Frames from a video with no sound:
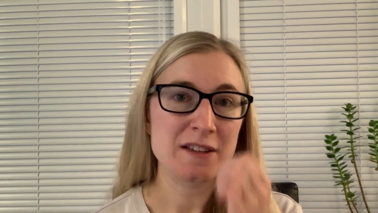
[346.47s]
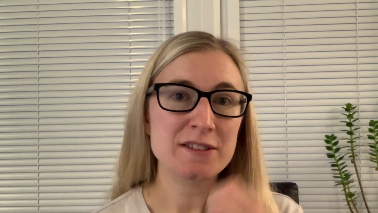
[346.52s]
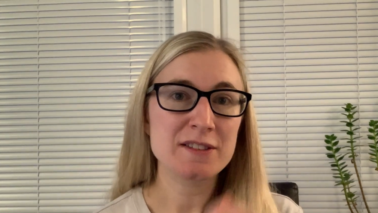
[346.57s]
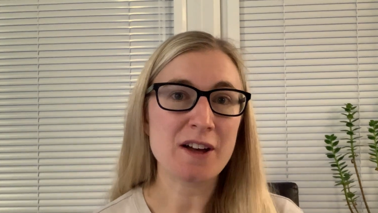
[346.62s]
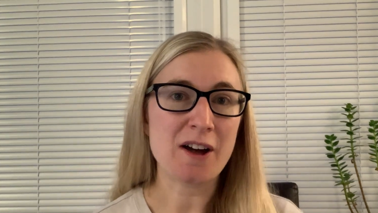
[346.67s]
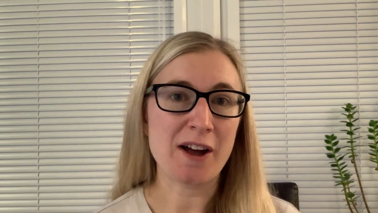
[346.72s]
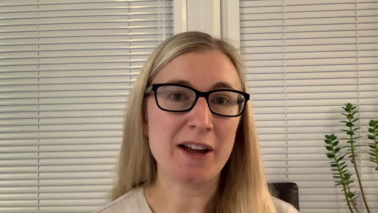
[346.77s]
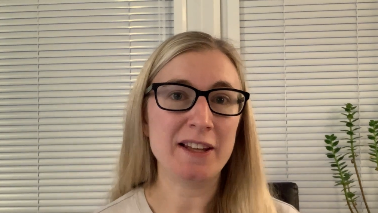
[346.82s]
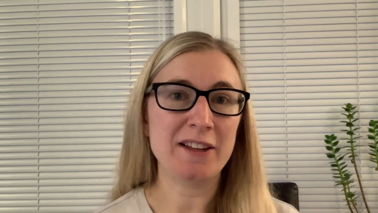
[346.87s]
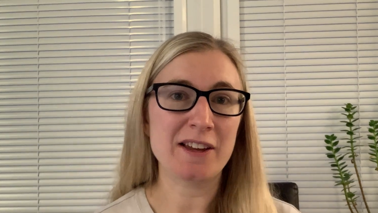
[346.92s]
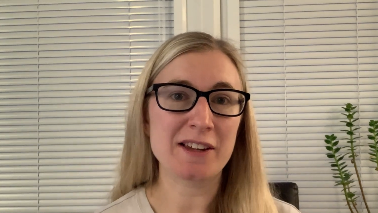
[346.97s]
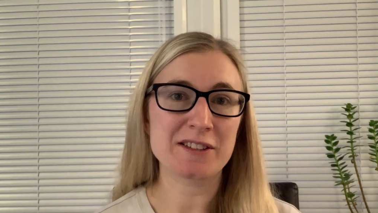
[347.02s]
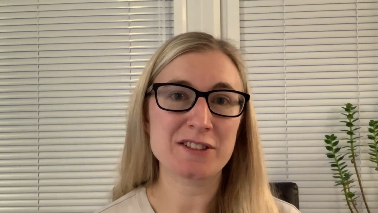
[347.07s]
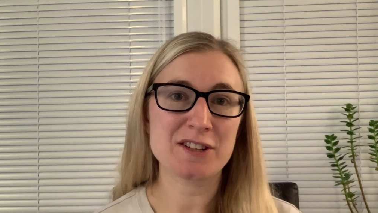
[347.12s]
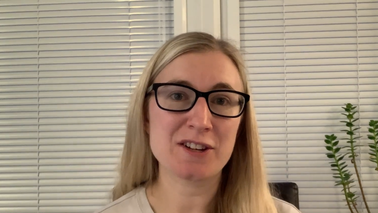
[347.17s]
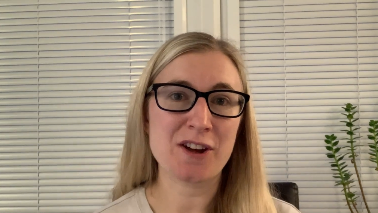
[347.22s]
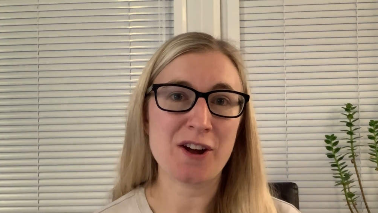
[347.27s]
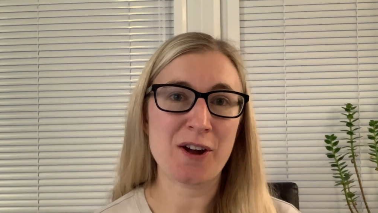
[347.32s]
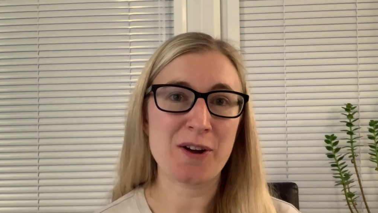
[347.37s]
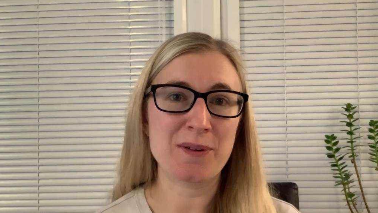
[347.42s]
So I like to
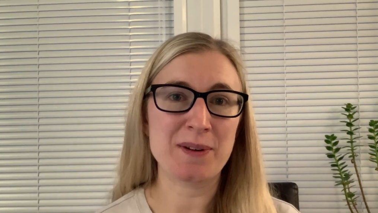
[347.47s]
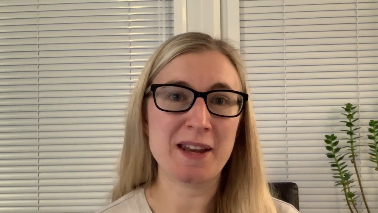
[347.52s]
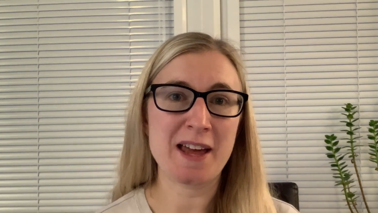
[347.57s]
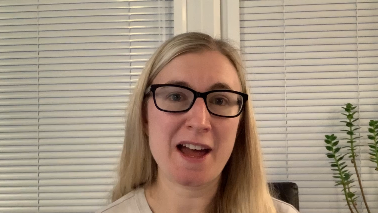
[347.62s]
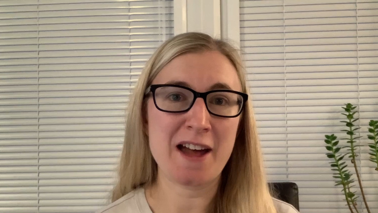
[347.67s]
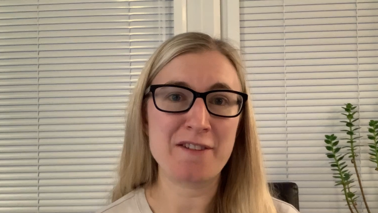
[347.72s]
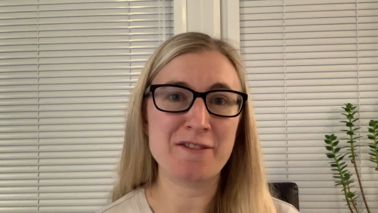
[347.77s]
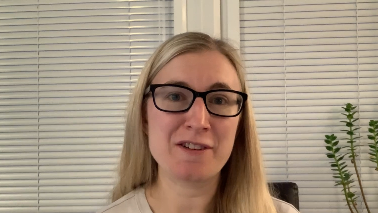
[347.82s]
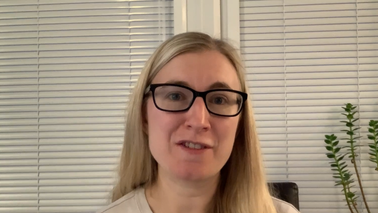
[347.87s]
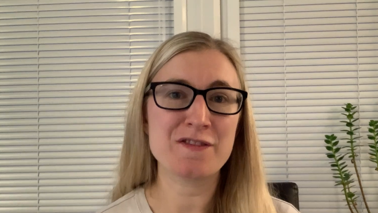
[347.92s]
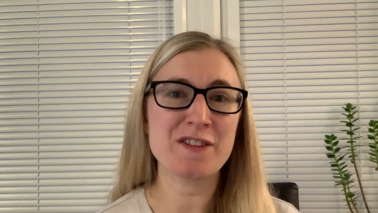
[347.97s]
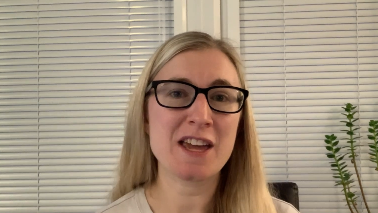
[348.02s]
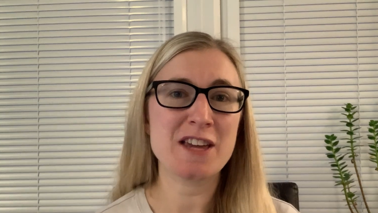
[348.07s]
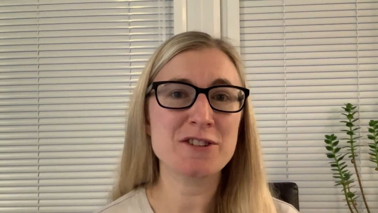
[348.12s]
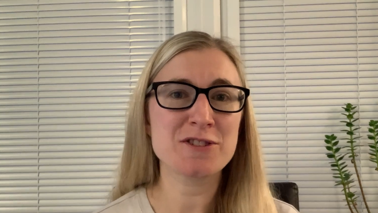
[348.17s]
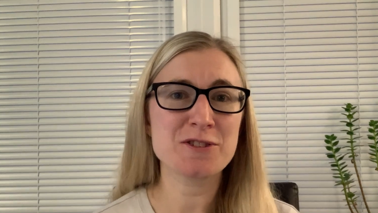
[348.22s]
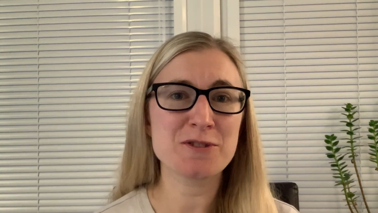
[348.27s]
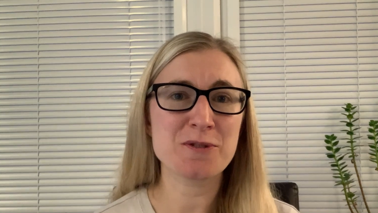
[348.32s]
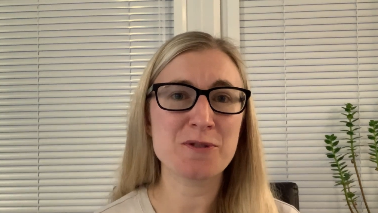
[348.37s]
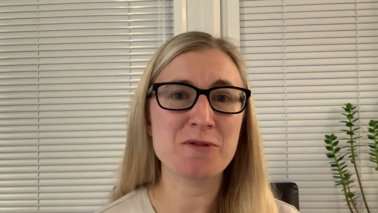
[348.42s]
go and have a
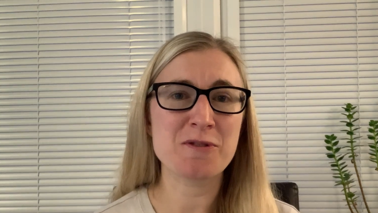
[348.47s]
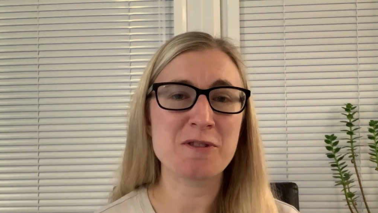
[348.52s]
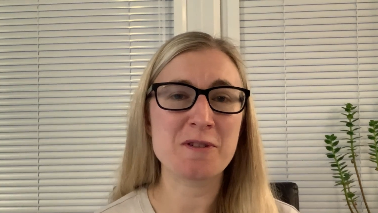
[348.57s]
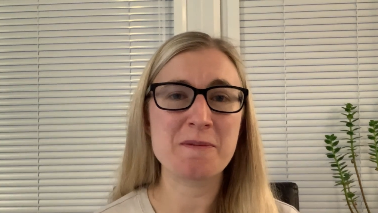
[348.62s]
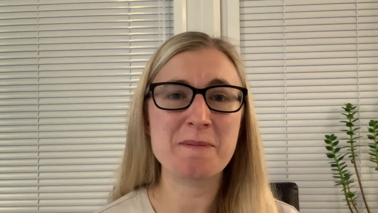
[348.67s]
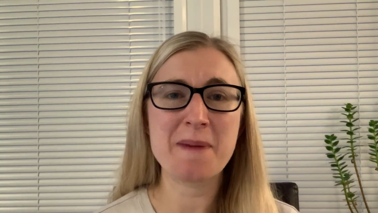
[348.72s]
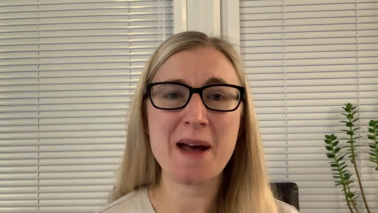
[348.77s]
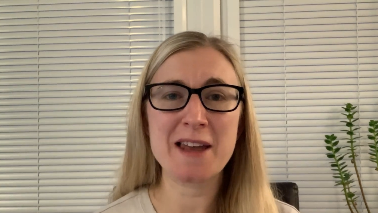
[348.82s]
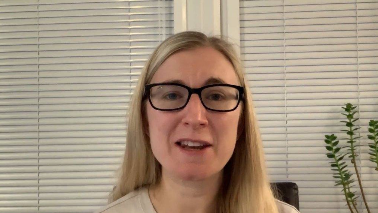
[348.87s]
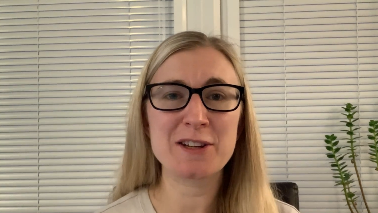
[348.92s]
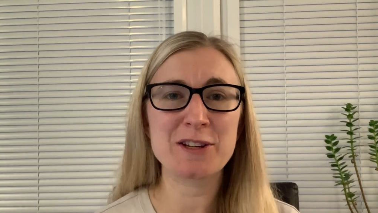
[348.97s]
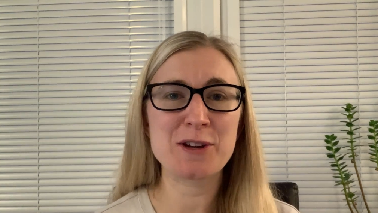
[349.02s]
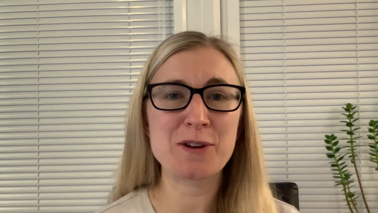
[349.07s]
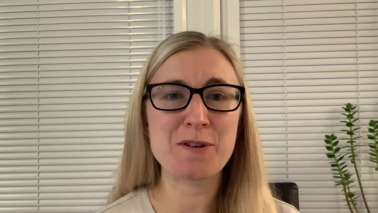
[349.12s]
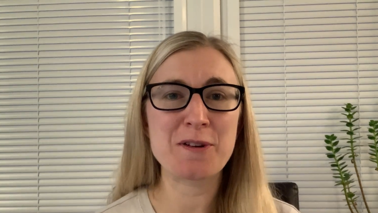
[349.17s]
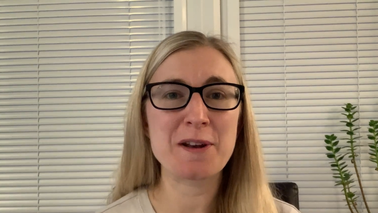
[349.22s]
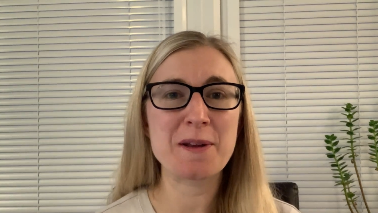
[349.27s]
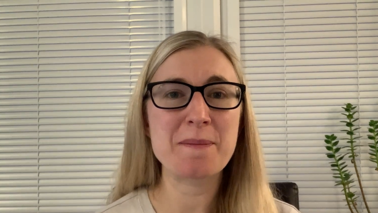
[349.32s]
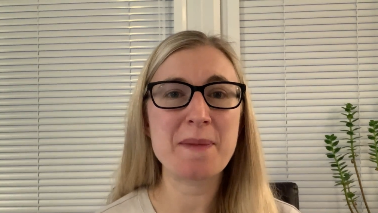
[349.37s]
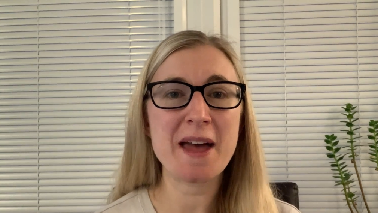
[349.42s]
facial and a manicure
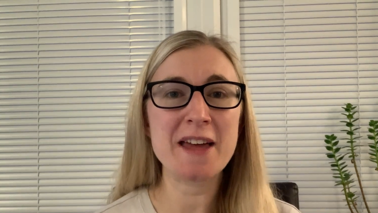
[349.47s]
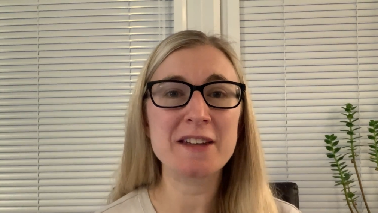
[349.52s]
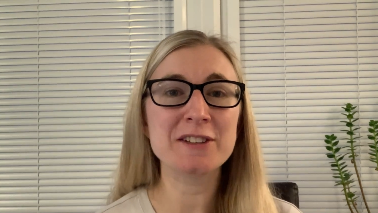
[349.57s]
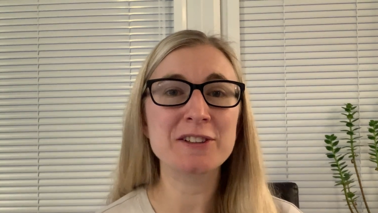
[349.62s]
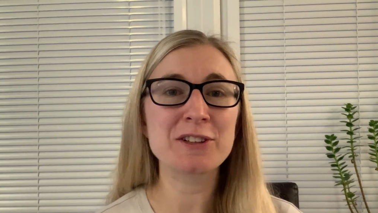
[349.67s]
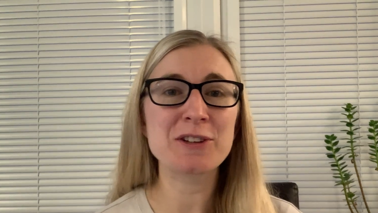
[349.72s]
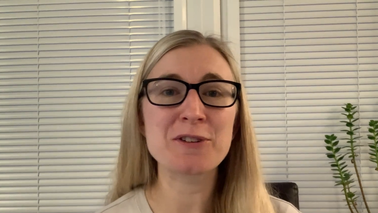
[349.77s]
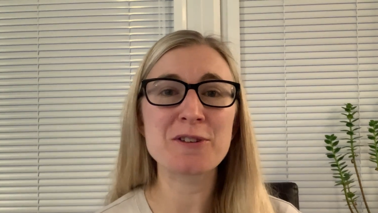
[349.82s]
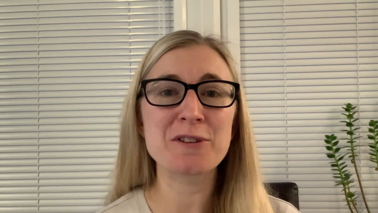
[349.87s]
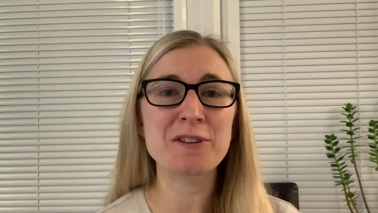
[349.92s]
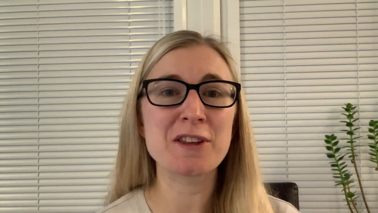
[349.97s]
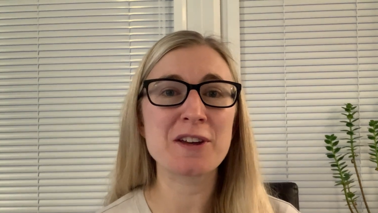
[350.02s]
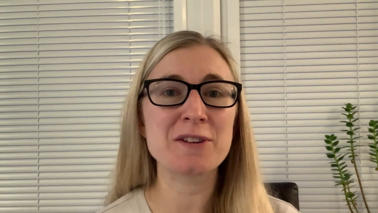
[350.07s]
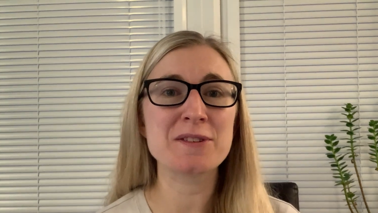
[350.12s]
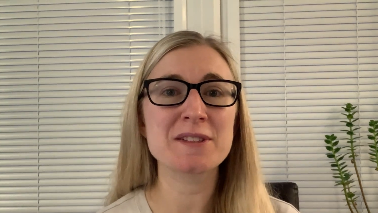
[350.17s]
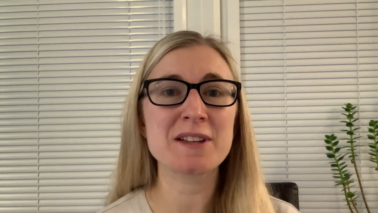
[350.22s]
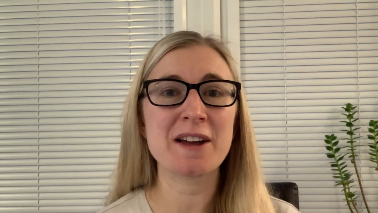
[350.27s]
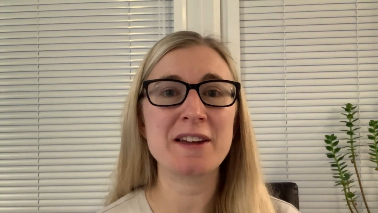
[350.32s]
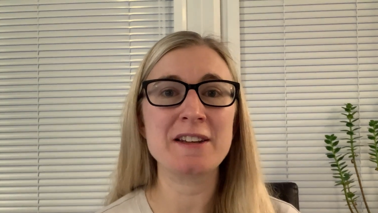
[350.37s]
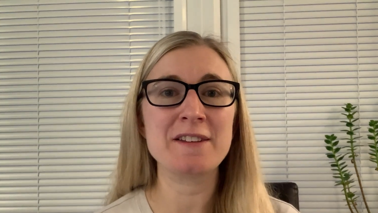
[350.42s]
and a pedicure, those
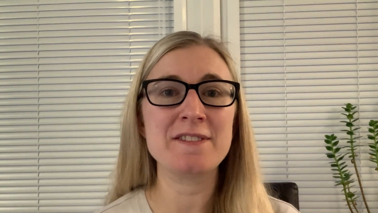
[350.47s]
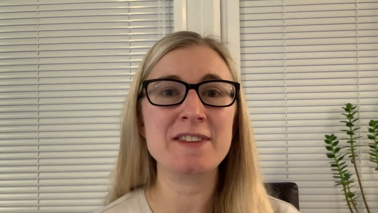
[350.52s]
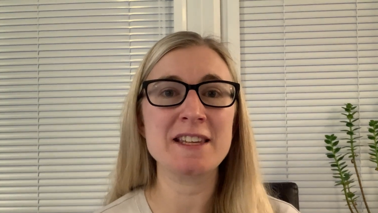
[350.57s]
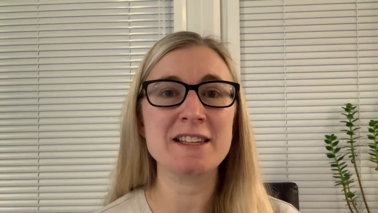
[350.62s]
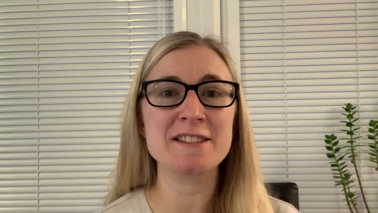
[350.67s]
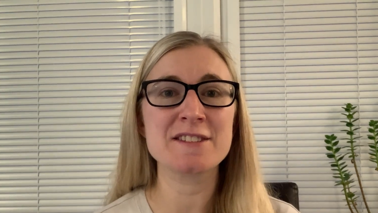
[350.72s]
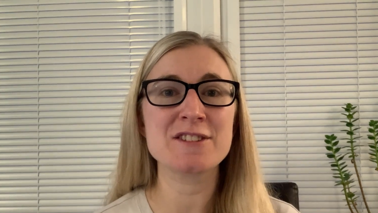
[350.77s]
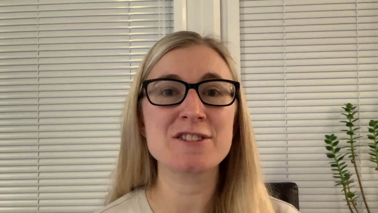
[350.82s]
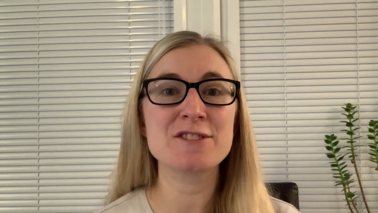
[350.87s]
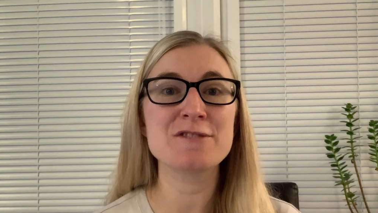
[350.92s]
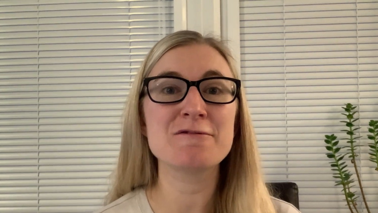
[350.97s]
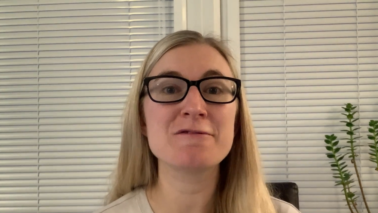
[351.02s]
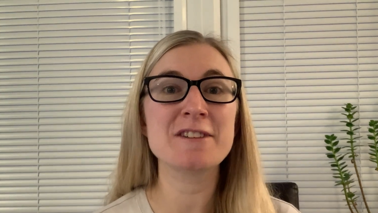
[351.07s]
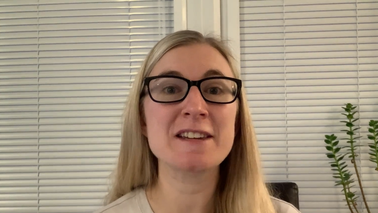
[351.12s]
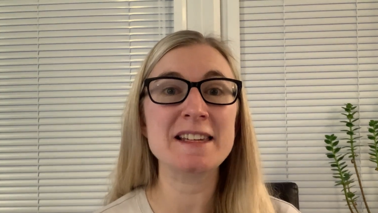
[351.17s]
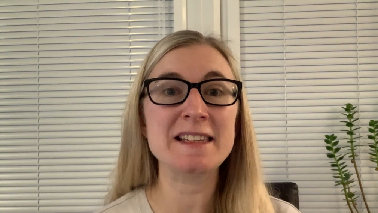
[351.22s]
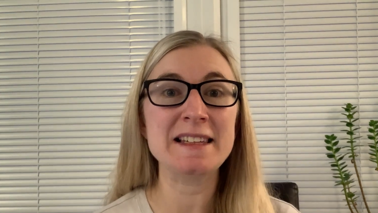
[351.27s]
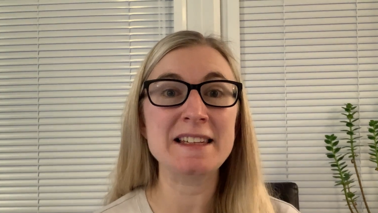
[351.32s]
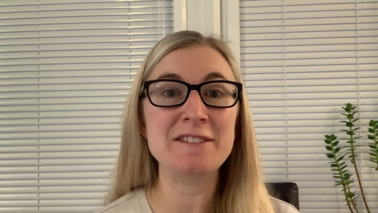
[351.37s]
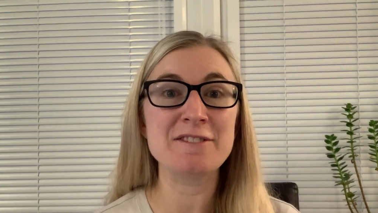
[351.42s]
kind of things, and just
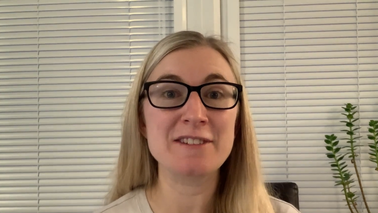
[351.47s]
really,